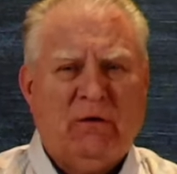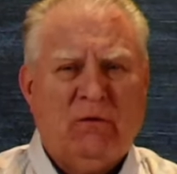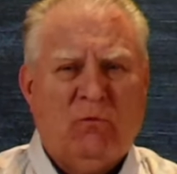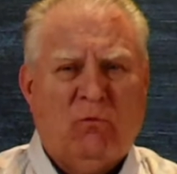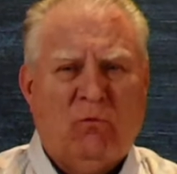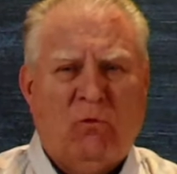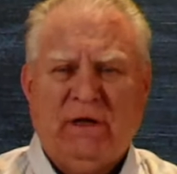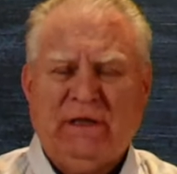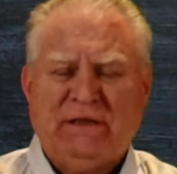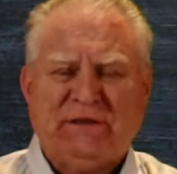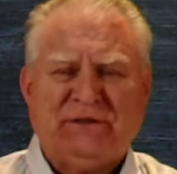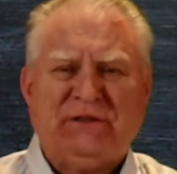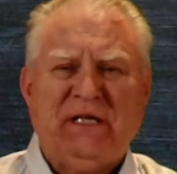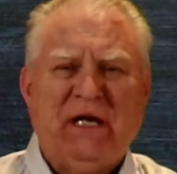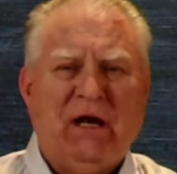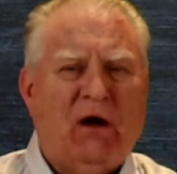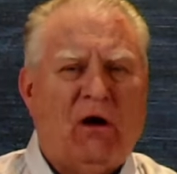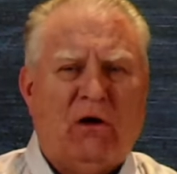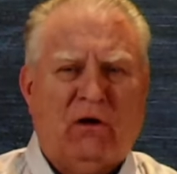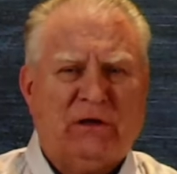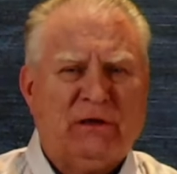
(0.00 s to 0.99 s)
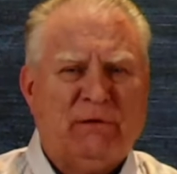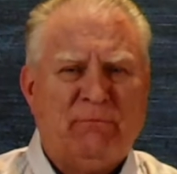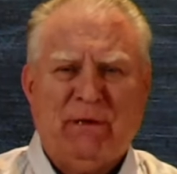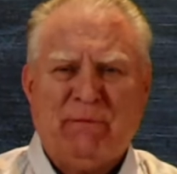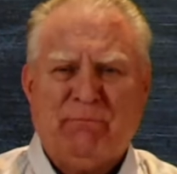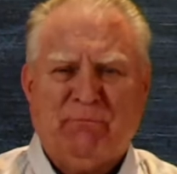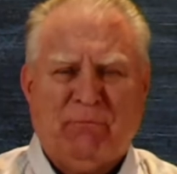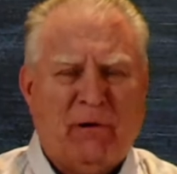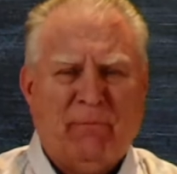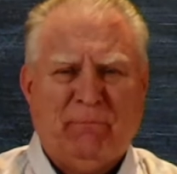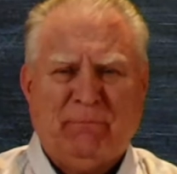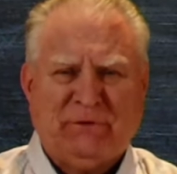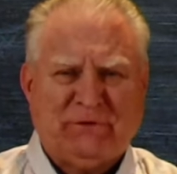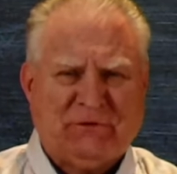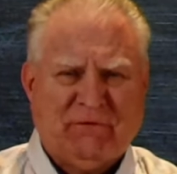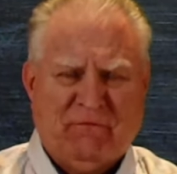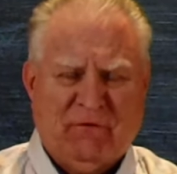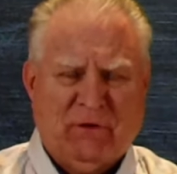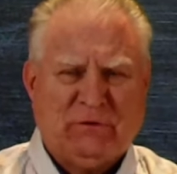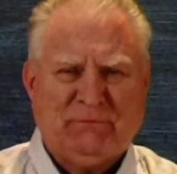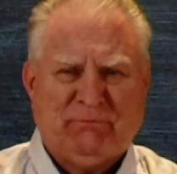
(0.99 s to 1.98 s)
What is the ultimate purpose
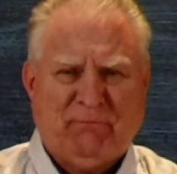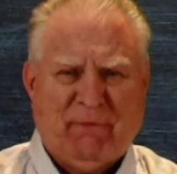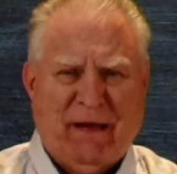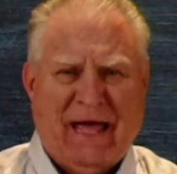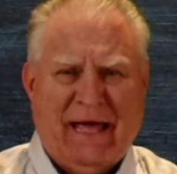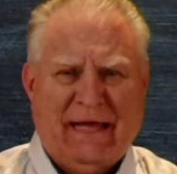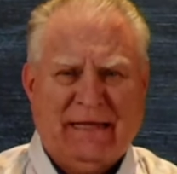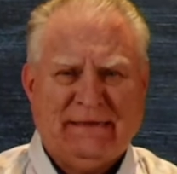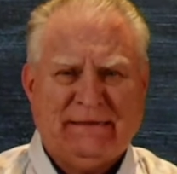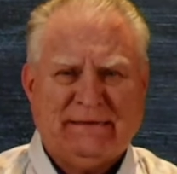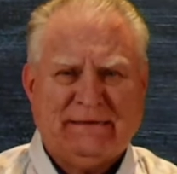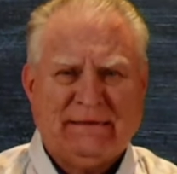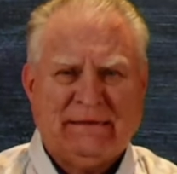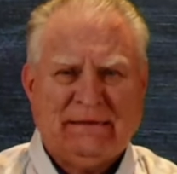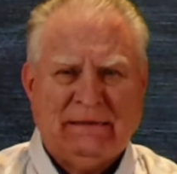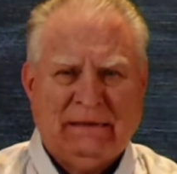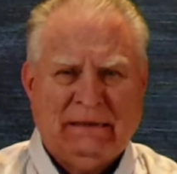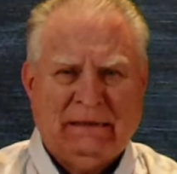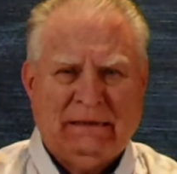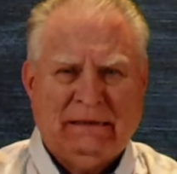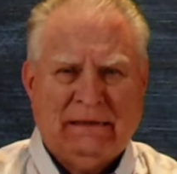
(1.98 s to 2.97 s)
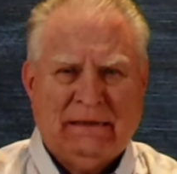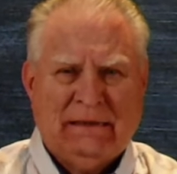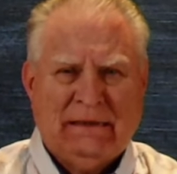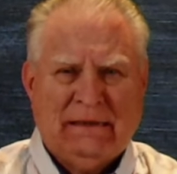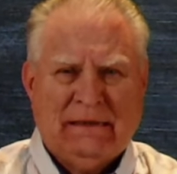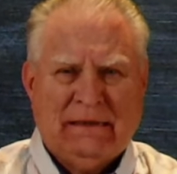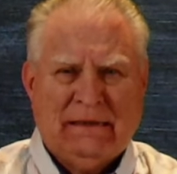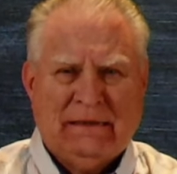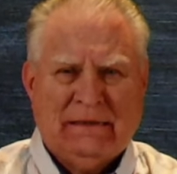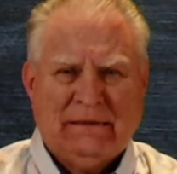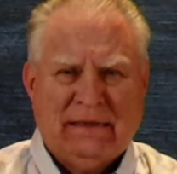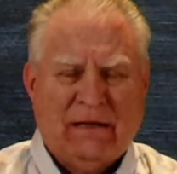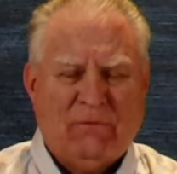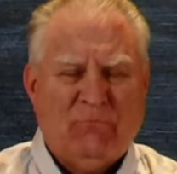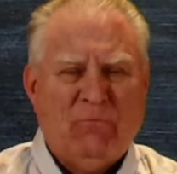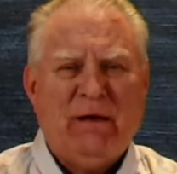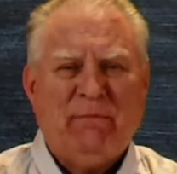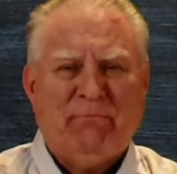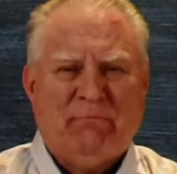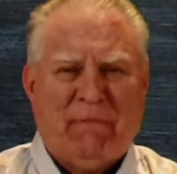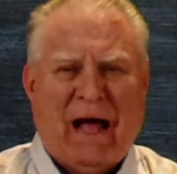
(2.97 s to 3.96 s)
of those paths? That
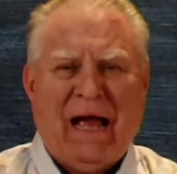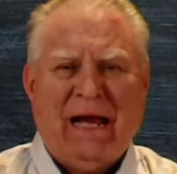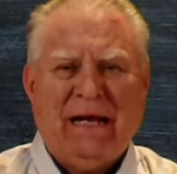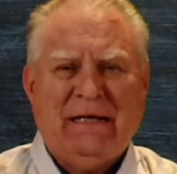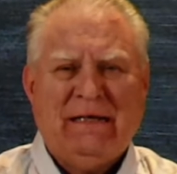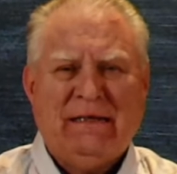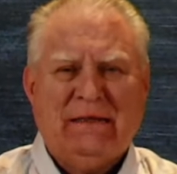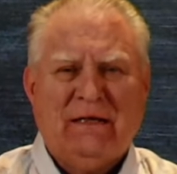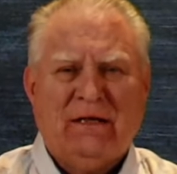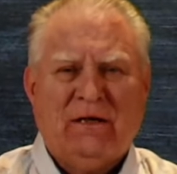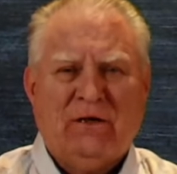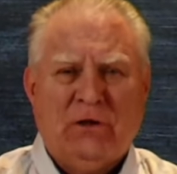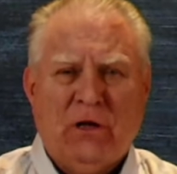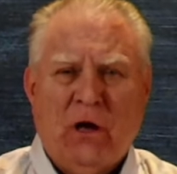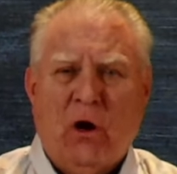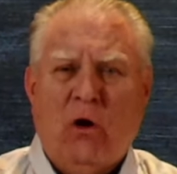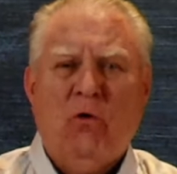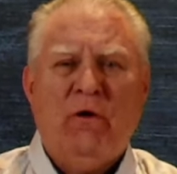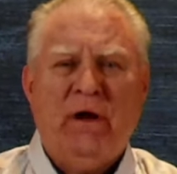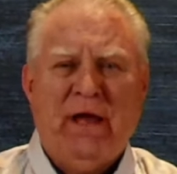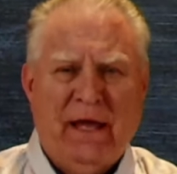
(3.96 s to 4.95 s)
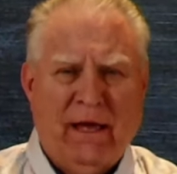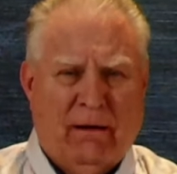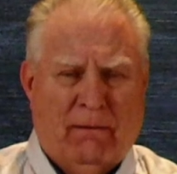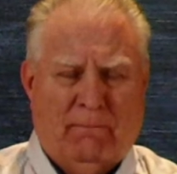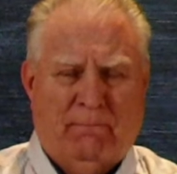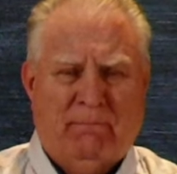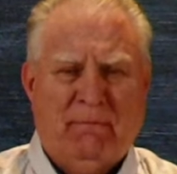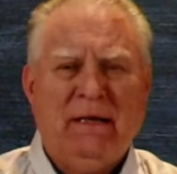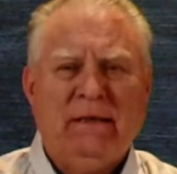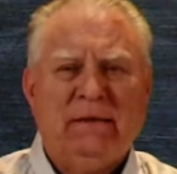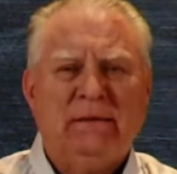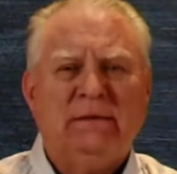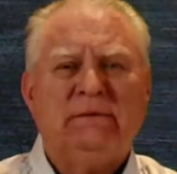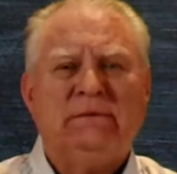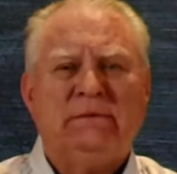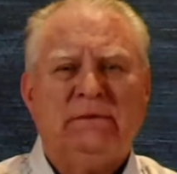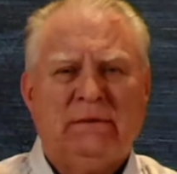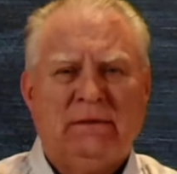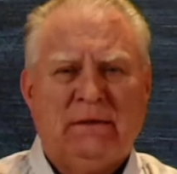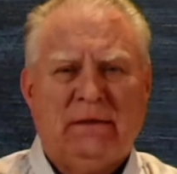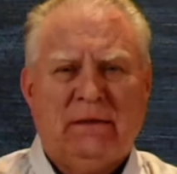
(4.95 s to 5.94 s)
we might know Him
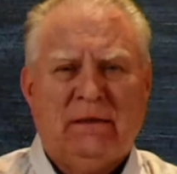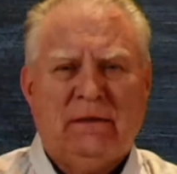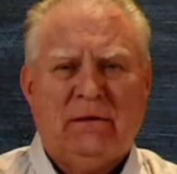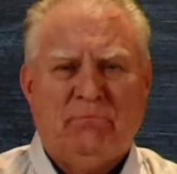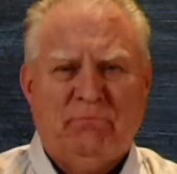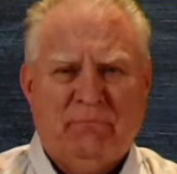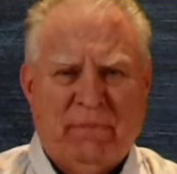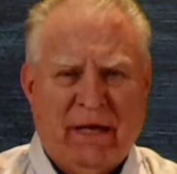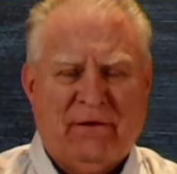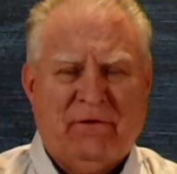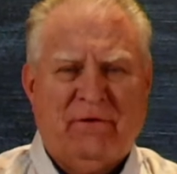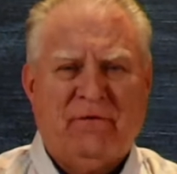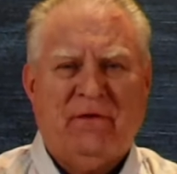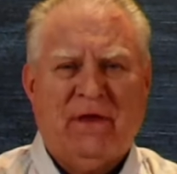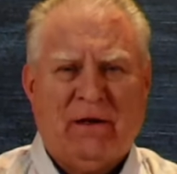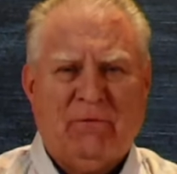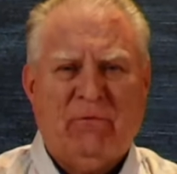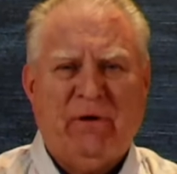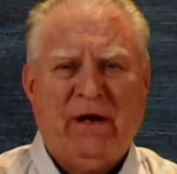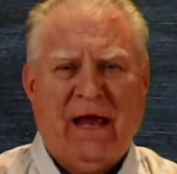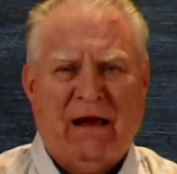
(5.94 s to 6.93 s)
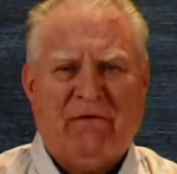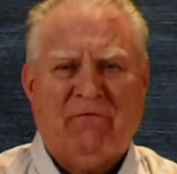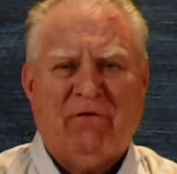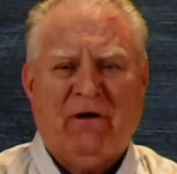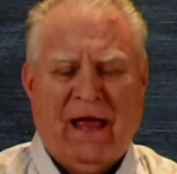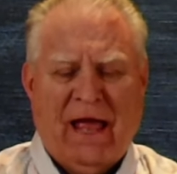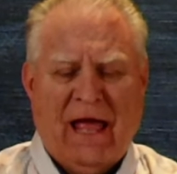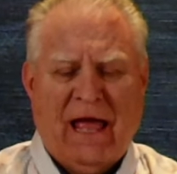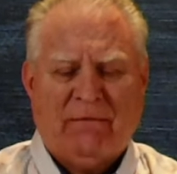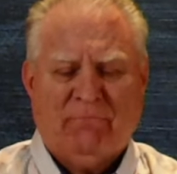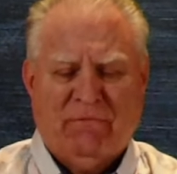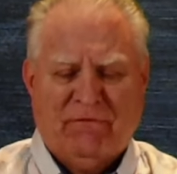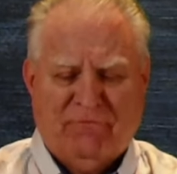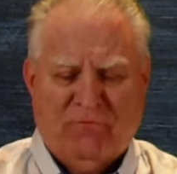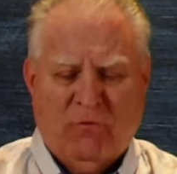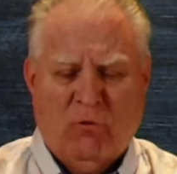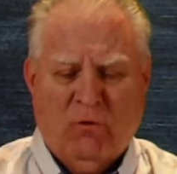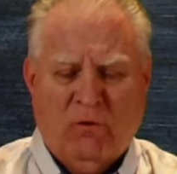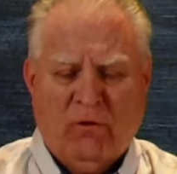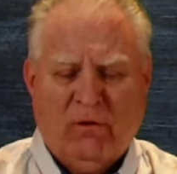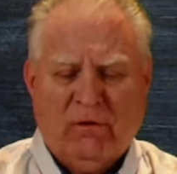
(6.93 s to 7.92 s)
better than we ever had
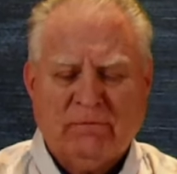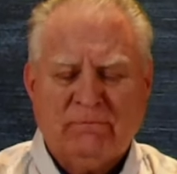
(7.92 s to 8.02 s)
before.